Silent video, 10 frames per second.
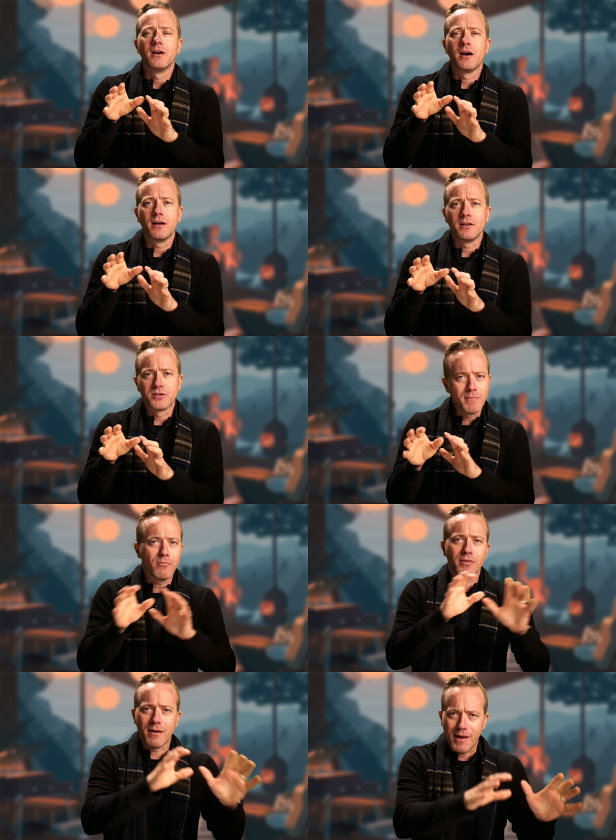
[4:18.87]
uh, to meet
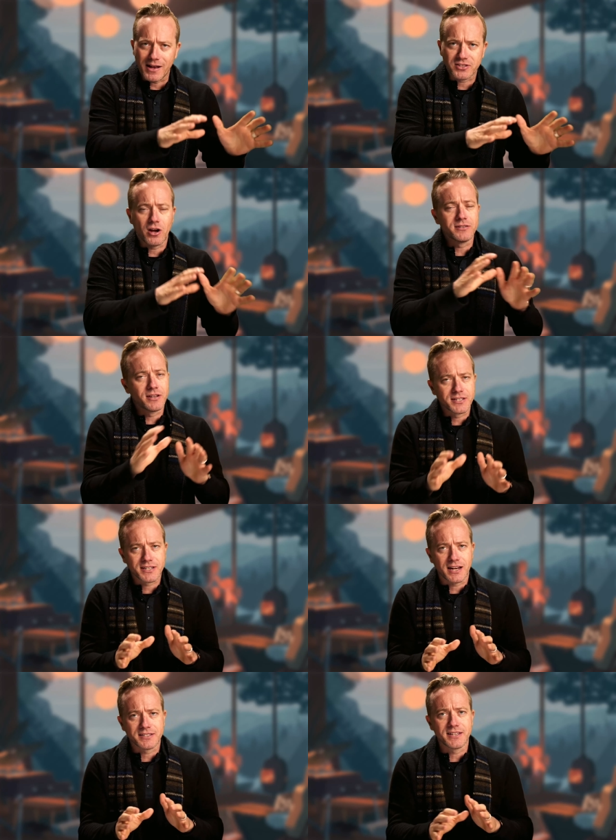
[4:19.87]
with them outside to
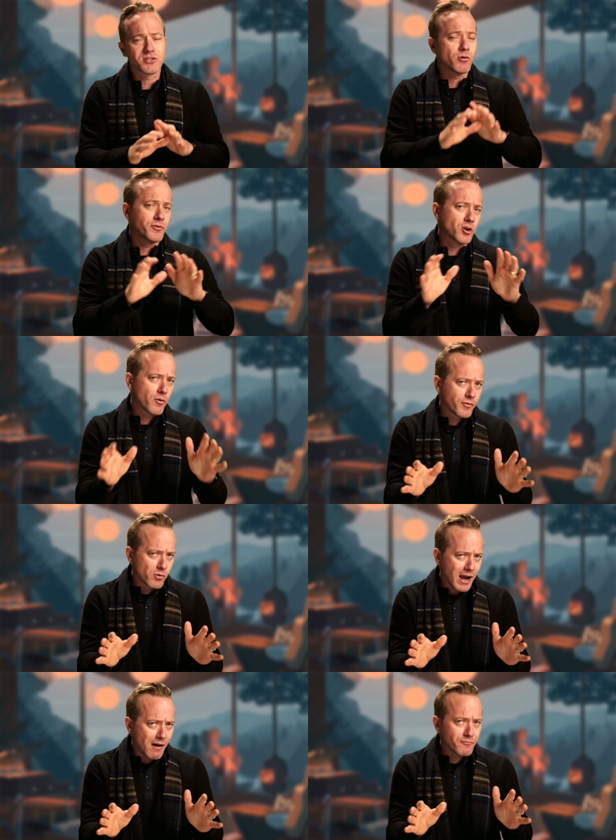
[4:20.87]
discuss this, or if you don't feel
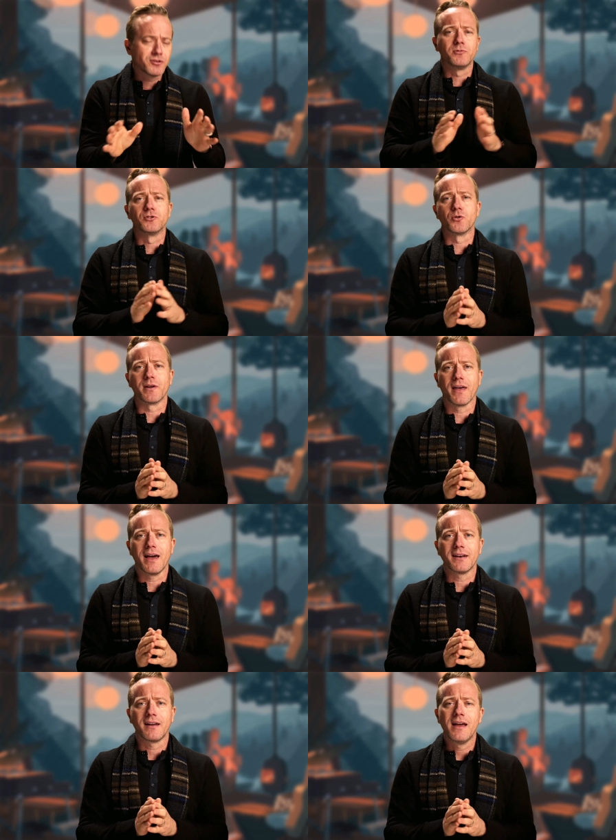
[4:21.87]
comfortable doing
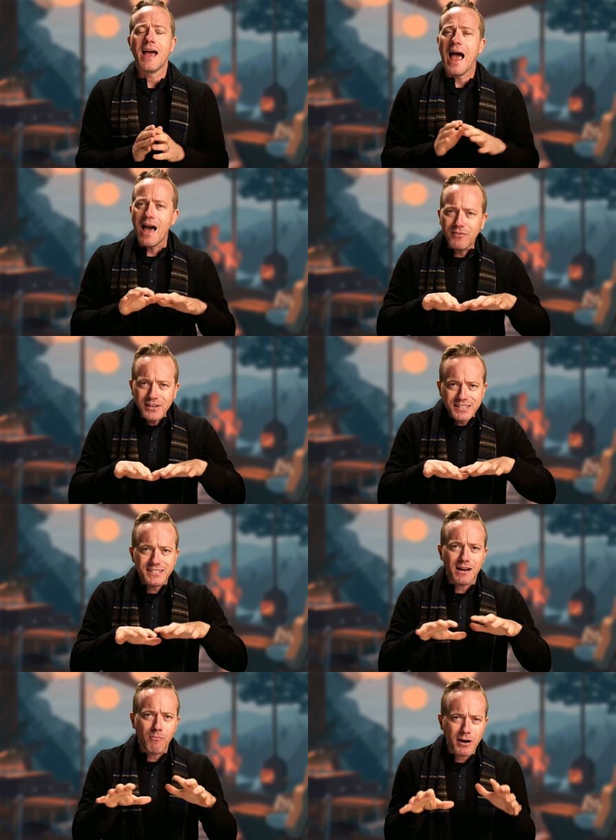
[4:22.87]
that, having
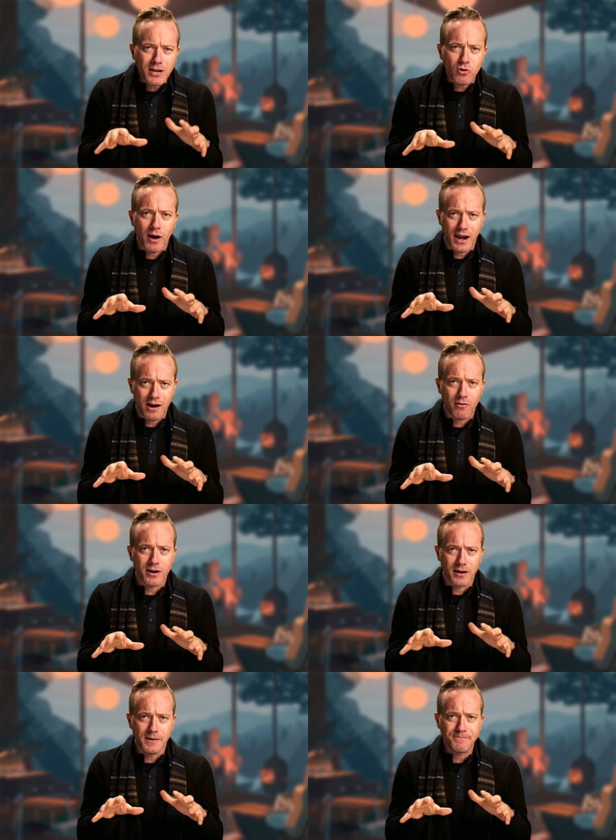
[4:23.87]
someone in your
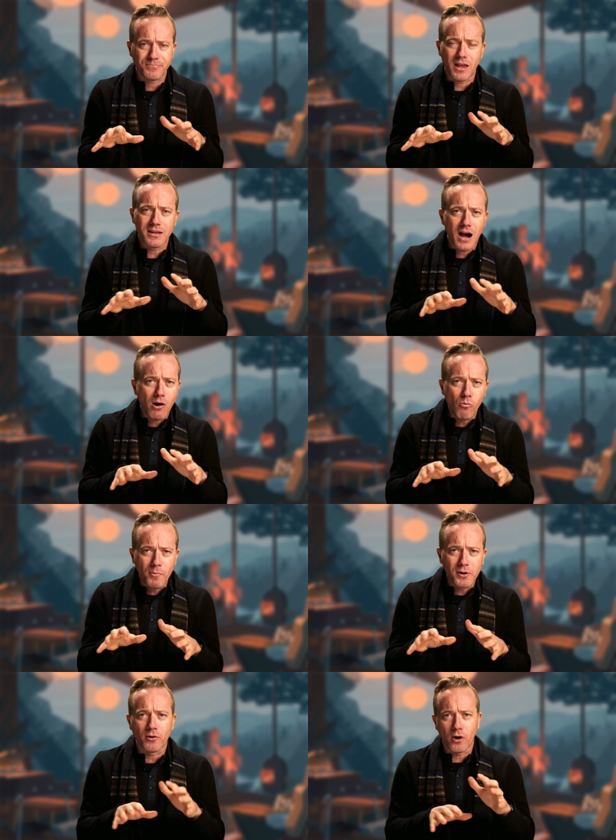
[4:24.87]
area, a young
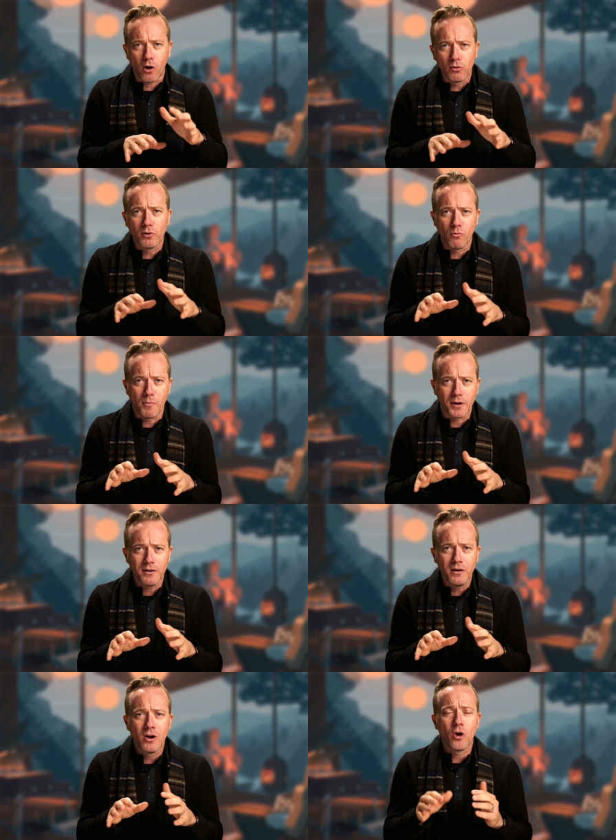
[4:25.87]
woman or an older
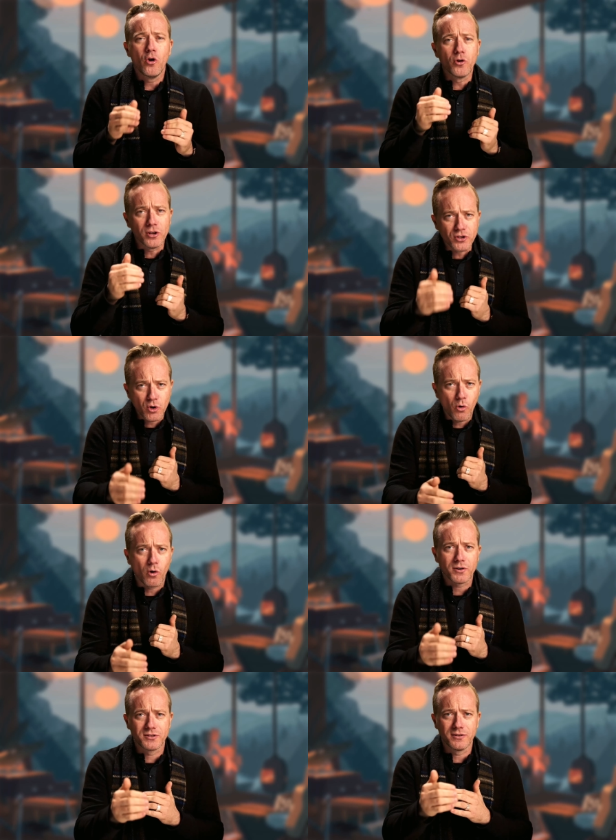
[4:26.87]
woman, who can
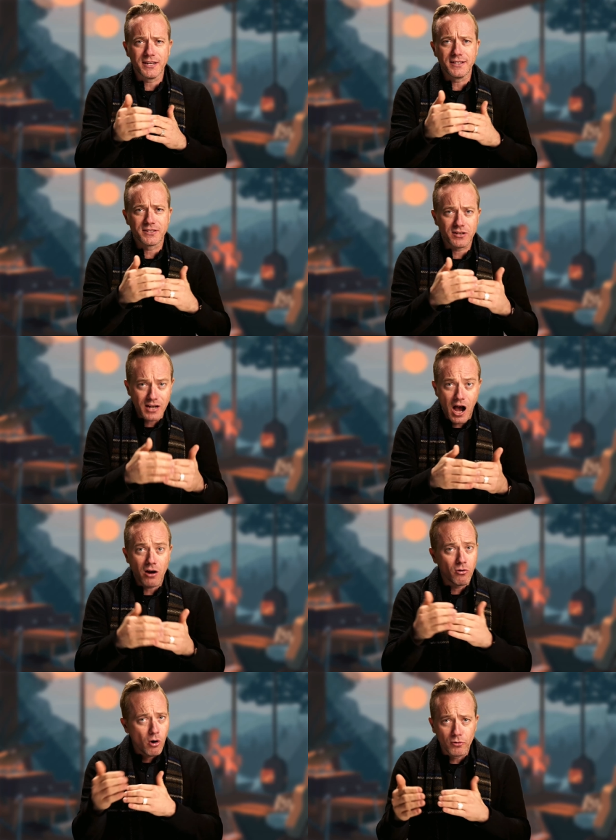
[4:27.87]
talk to these young
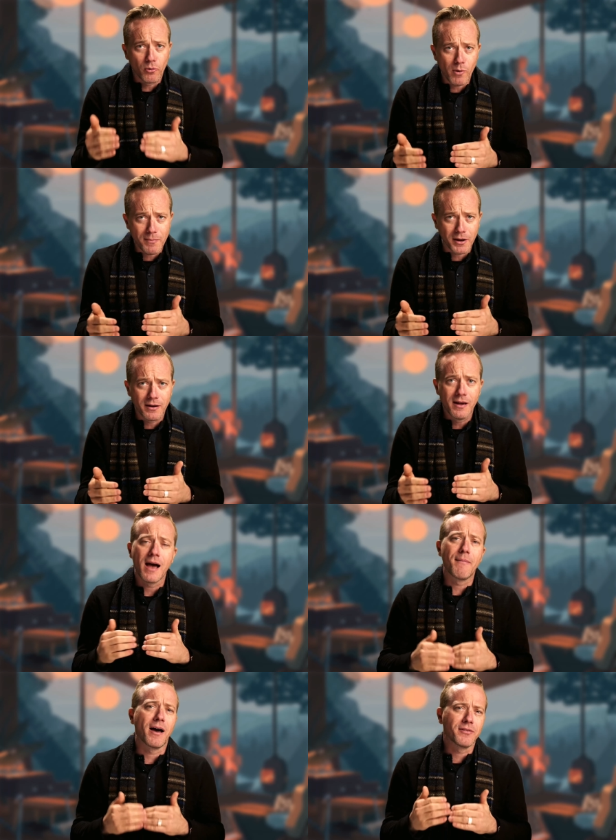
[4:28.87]
or older women
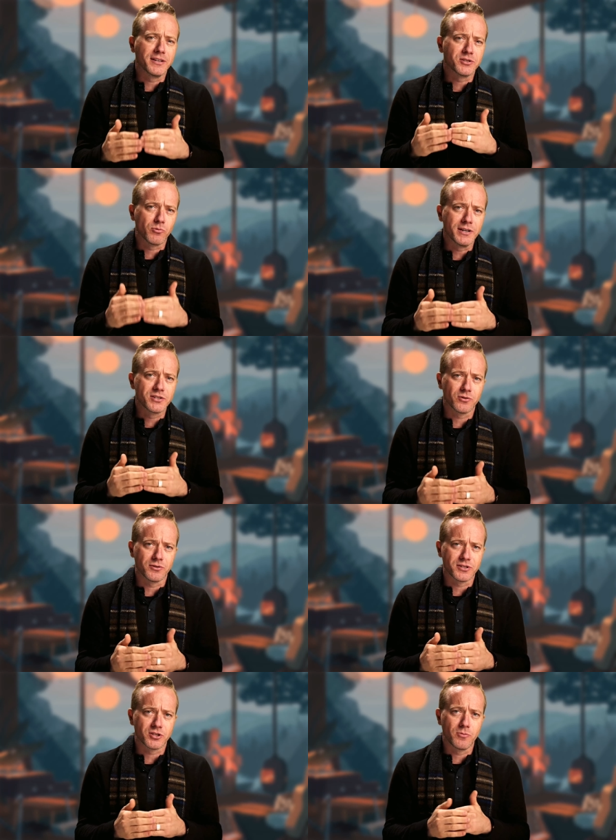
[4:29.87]
about these
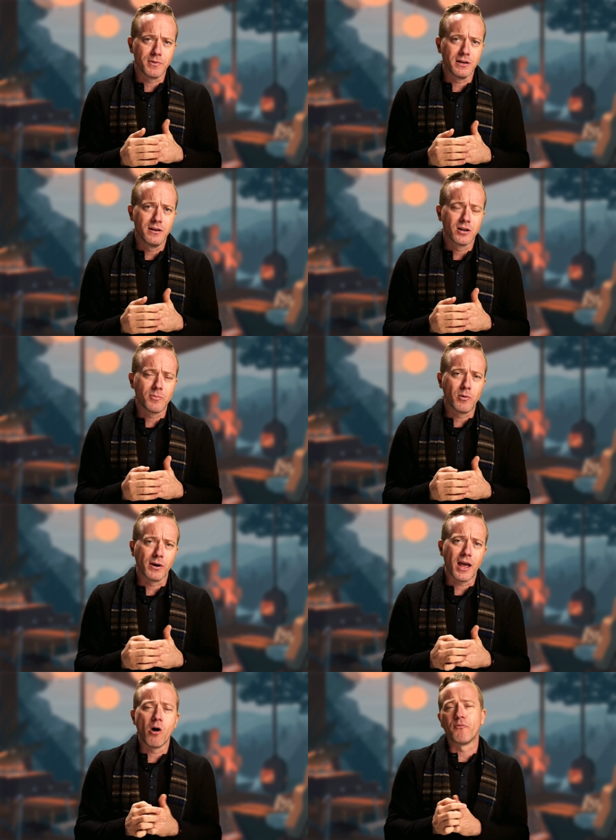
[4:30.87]
resources could be, could be really
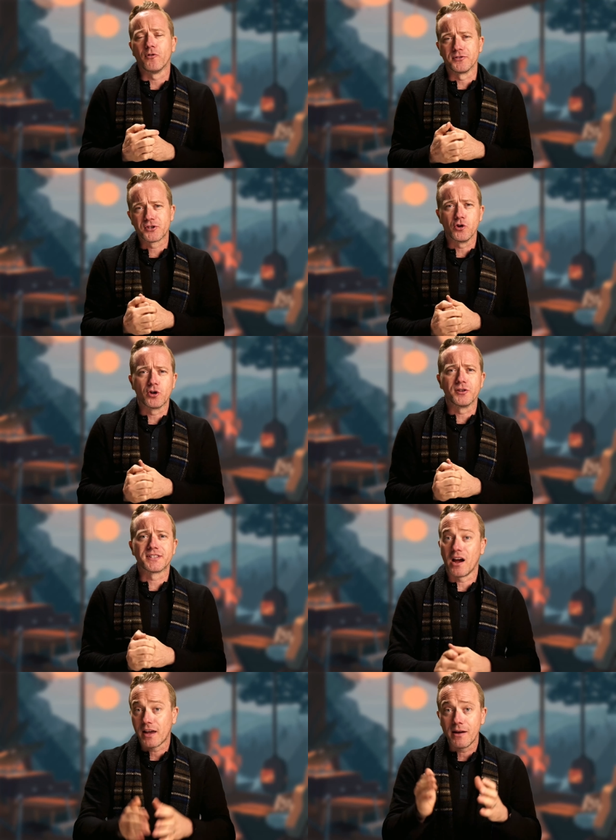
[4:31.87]
helpful. And so you could
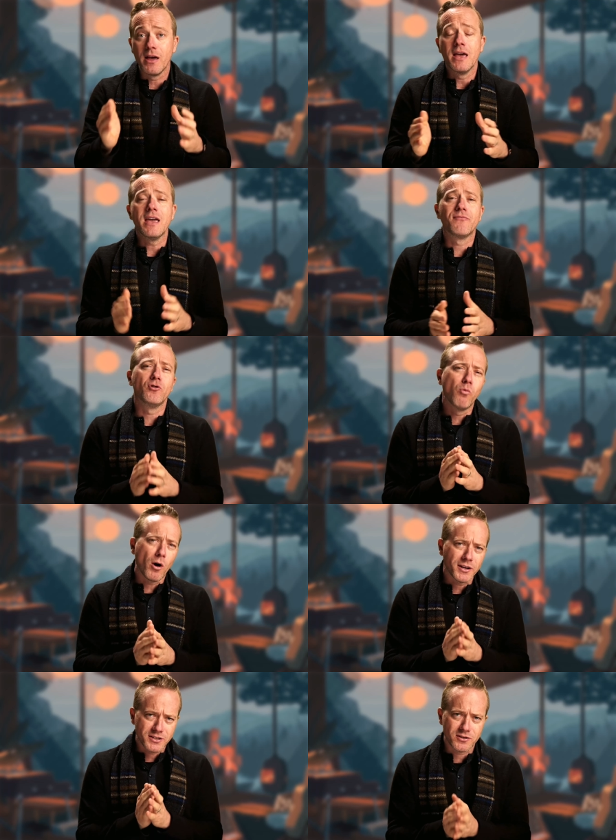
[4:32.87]
say, okay, if you
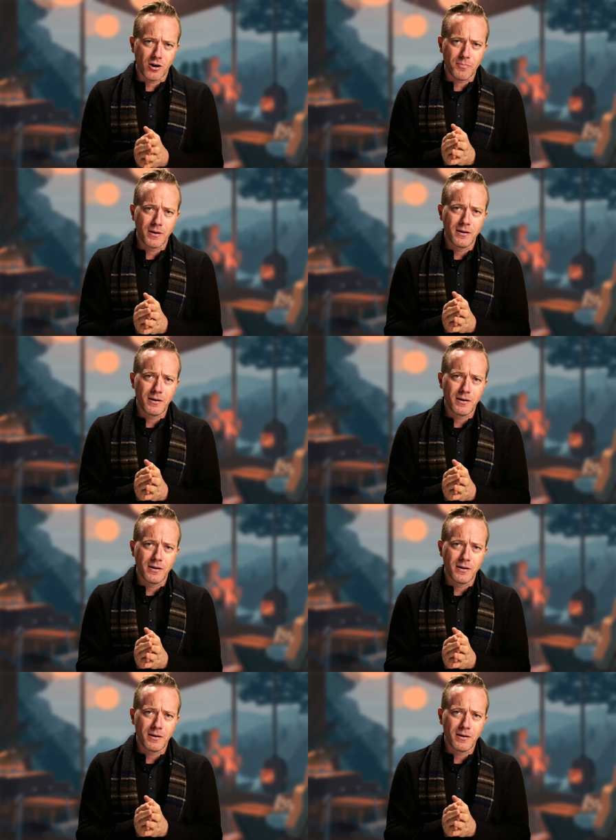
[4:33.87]
want to stop,